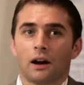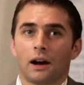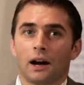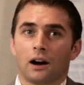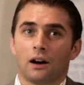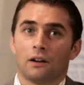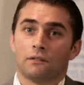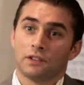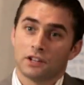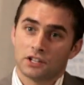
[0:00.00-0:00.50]

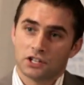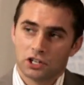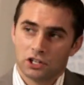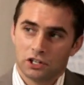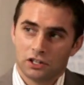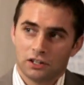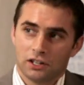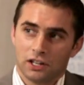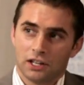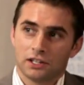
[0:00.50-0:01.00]
Our
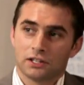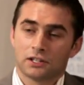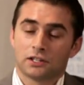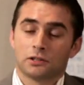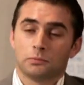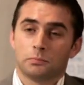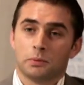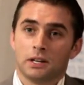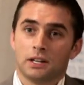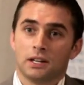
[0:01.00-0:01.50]
vision is
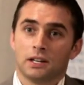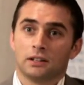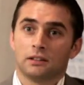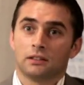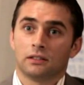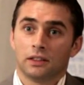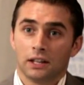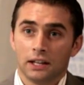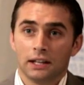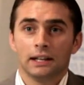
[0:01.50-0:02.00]
to be
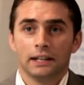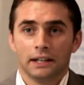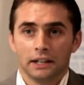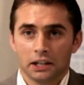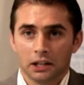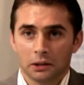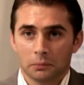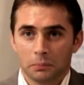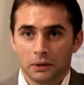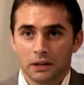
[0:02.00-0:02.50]
the
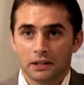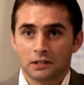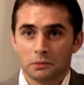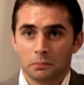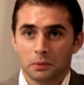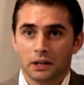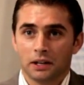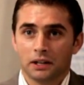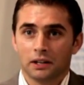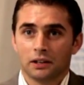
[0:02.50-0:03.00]
leading
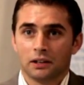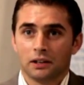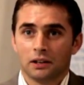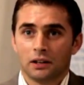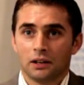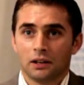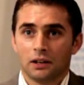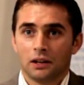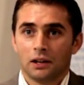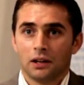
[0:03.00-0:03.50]
B2B
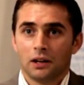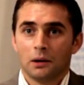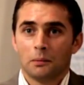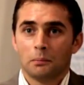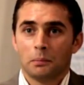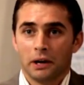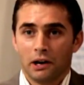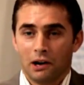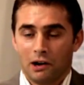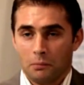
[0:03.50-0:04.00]

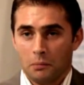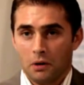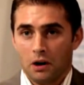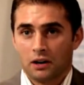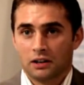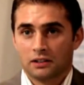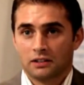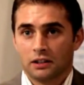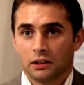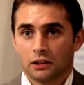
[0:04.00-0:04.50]
PR
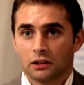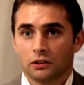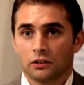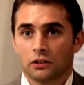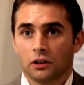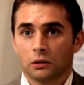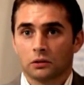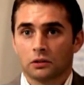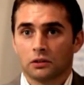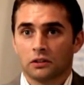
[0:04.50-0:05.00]
marketing
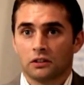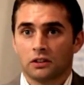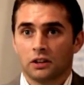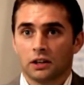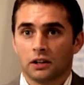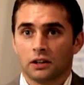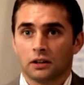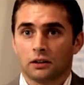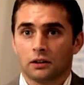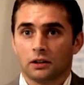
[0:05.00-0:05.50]

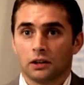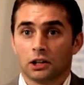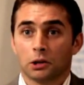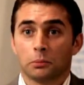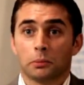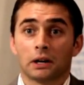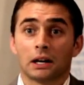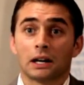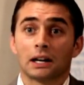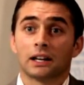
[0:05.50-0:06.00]
consultancy in the
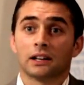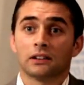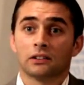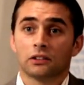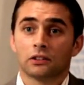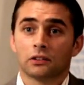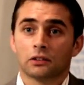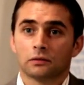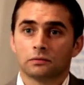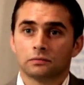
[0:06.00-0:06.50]
Middle
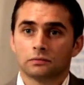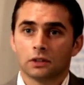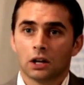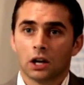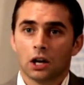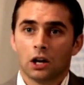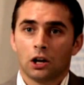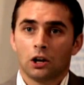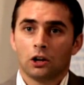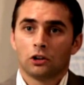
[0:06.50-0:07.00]
East.
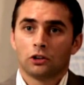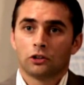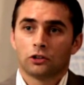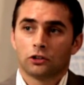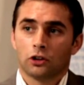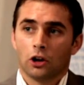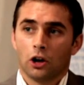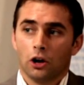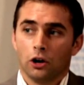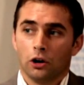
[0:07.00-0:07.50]

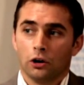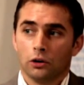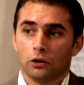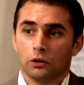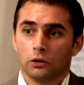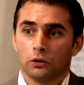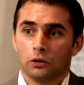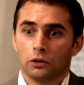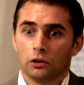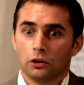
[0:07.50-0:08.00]

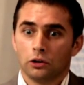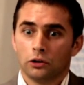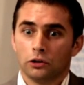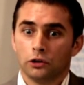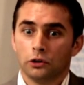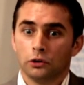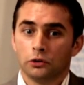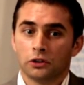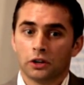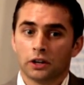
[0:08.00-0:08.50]
So
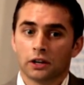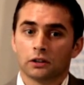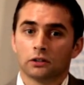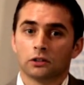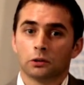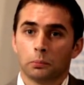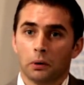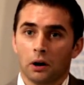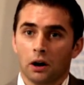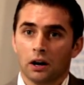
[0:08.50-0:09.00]
using
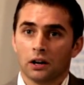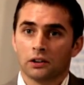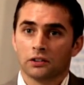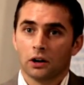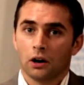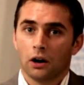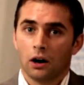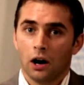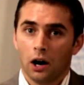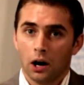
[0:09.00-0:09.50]
Dubai as
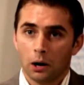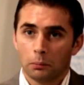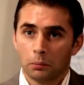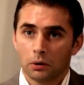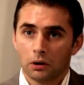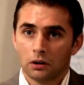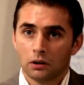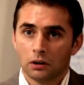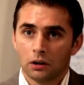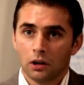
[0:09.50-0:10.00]
our hub,
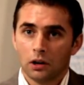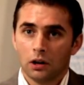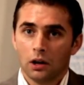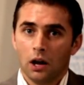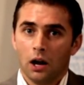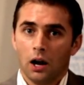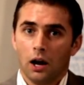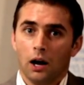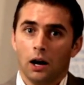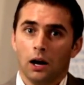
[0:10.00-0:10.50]

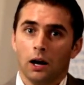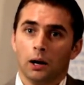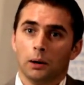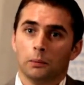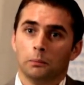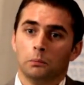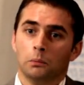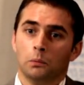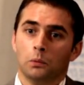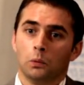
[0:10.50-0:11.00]

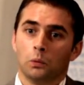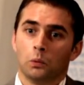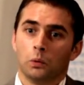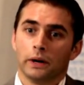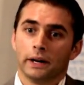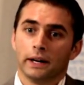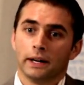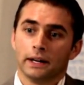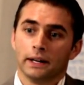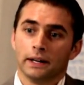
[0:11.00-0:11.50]

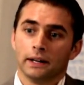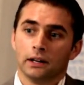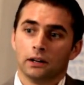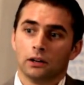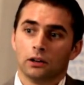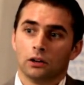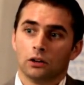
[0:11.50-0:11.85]
we